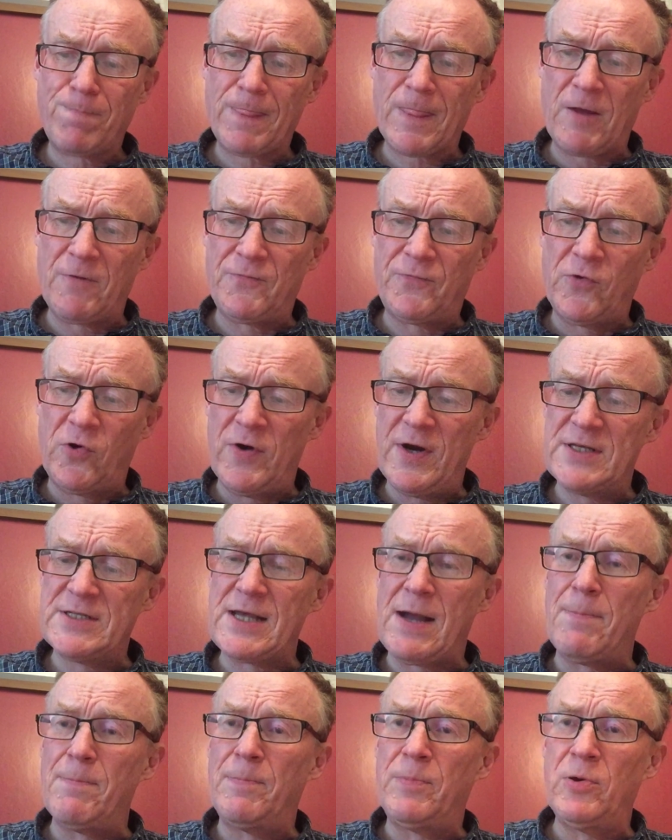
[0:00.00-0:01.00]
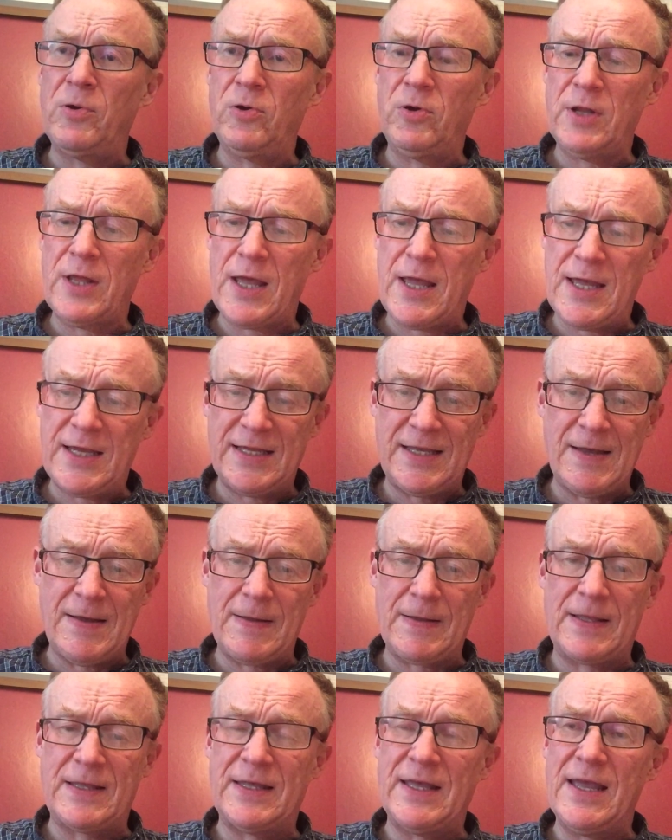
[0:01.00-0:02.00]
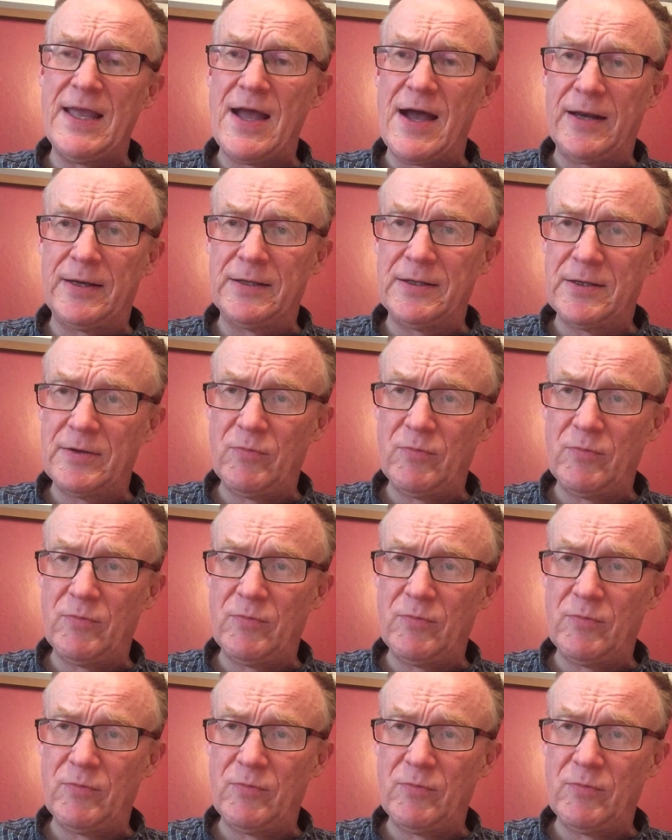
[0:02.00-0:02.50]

For example, Gian,